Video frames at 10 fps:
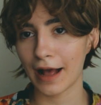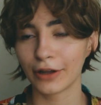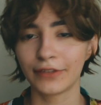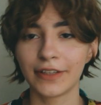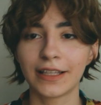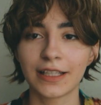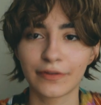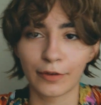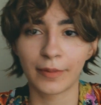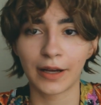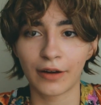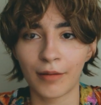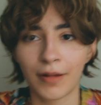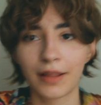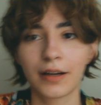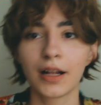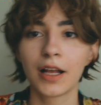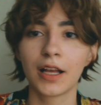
outfit? It's from my grandmother.